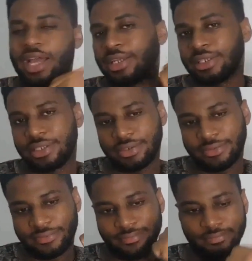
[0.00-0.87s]
and
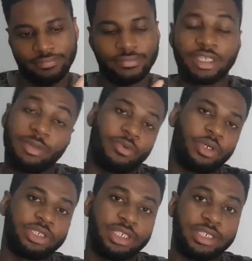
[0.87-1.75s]

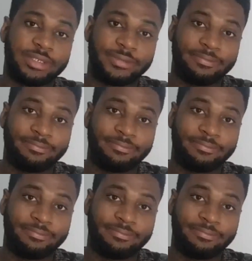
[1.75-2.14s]
keep brushing.